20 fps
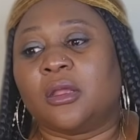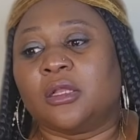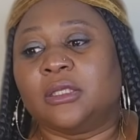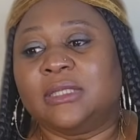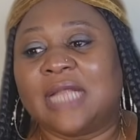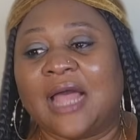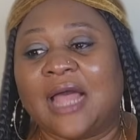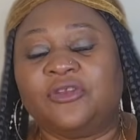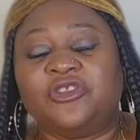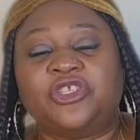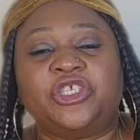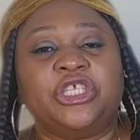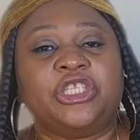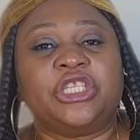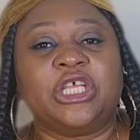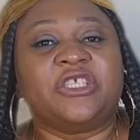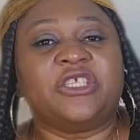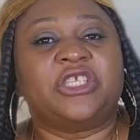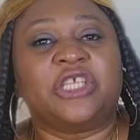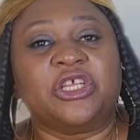Now,
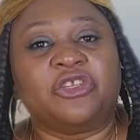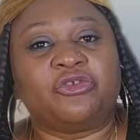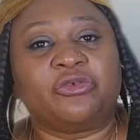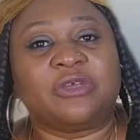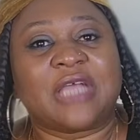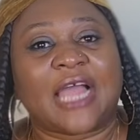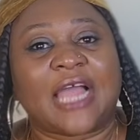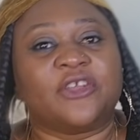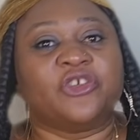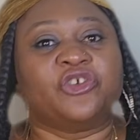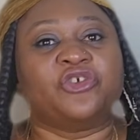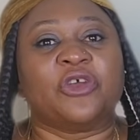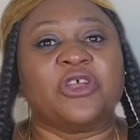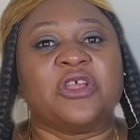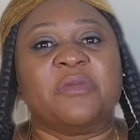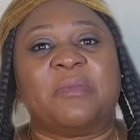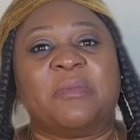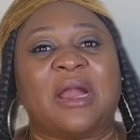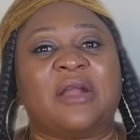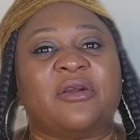this Juntu guy is
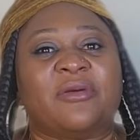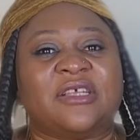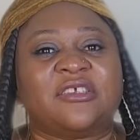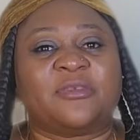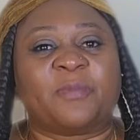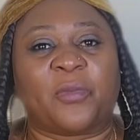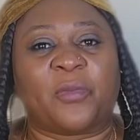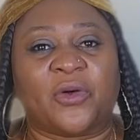showing Marowa's